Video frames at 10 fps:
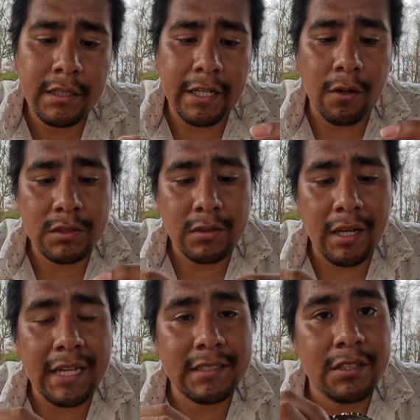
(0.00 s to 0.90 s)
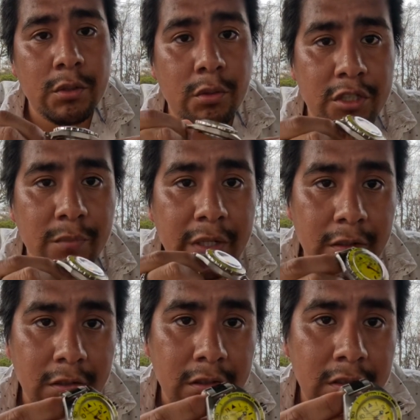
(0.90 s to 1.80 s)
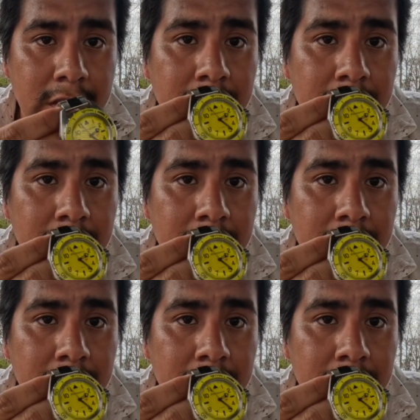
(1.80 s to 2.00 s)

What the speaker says: It also has the 200-meter